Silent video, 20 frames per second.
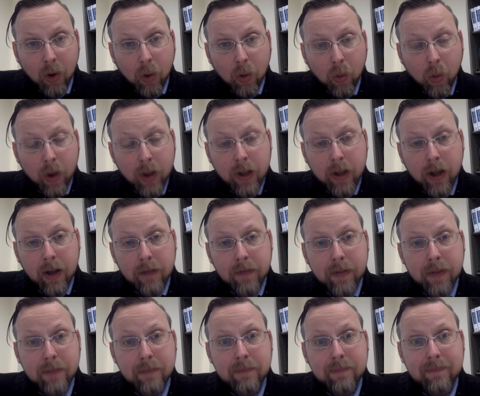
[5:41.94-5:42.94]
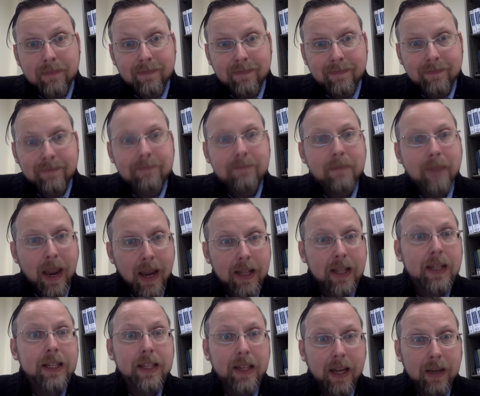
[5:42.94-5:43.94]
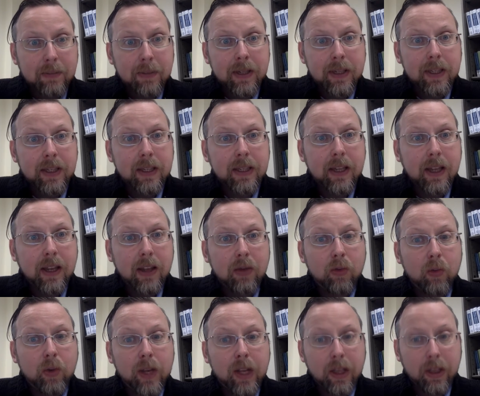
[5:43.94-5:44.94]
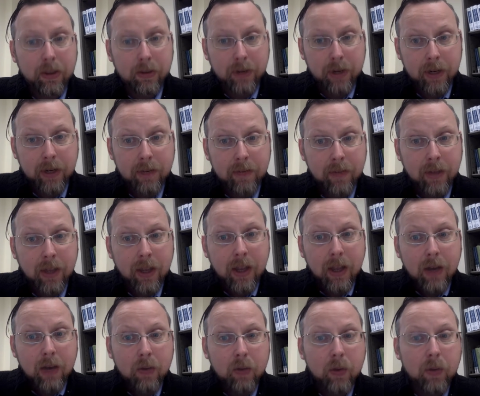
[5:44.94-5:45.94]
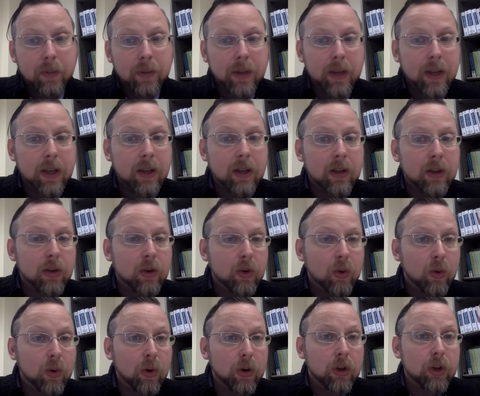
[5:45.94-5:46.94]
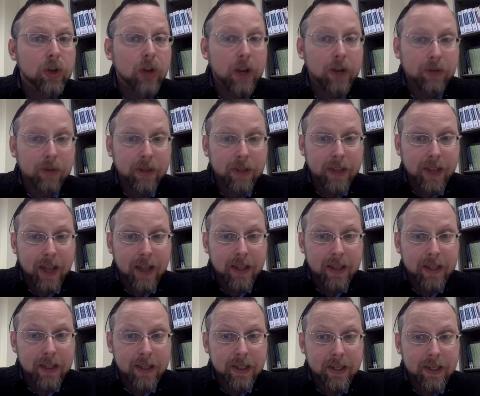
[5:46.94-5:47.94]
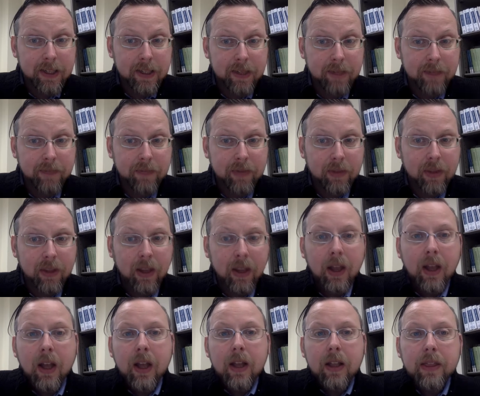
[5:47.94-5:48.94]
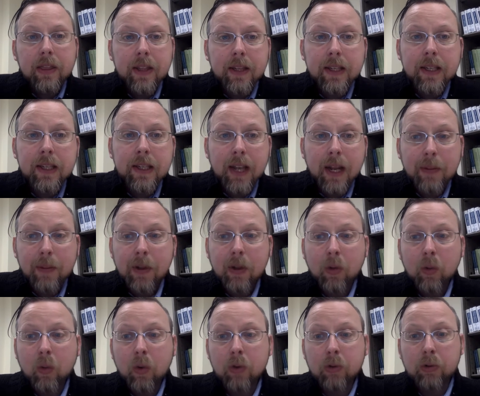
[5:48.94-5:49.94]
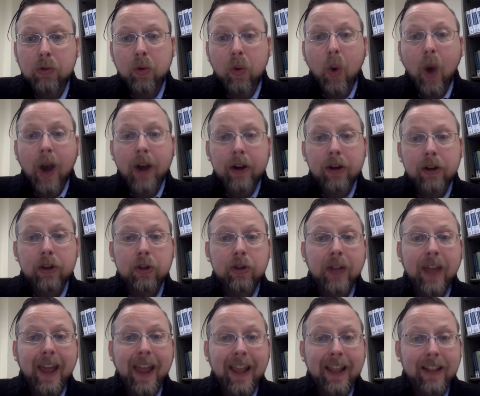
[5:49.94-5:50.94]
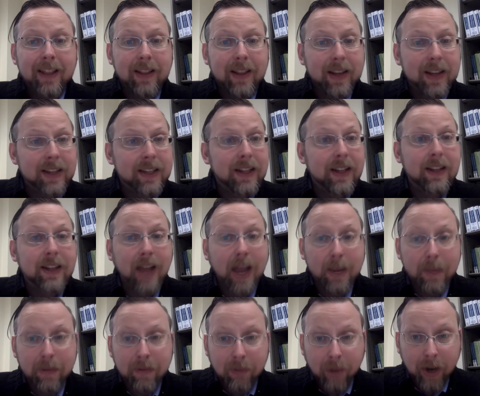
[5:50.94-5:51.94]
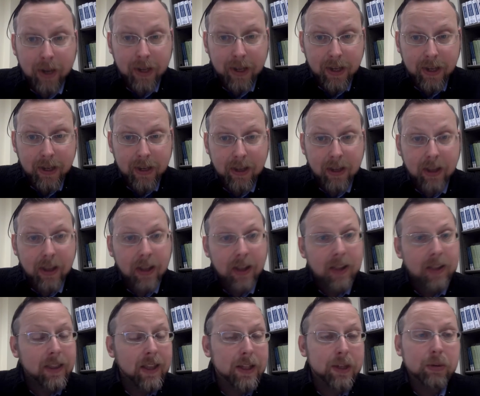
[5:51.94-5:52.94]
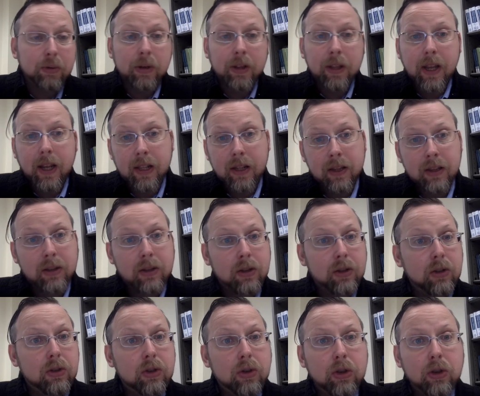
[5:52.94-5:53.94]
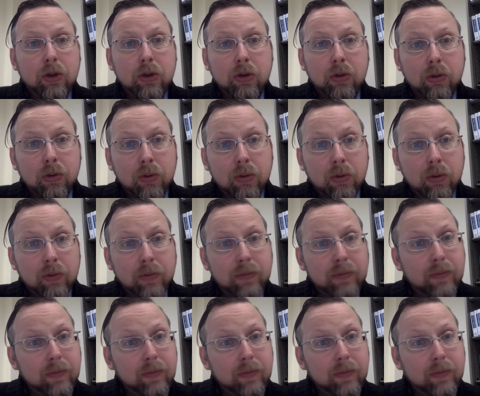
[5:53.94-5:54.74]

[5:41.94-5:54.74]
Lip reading: One of the main assignments in week 3 will be your genre analysis. This assignment will require you to analyze a type of writing that's related to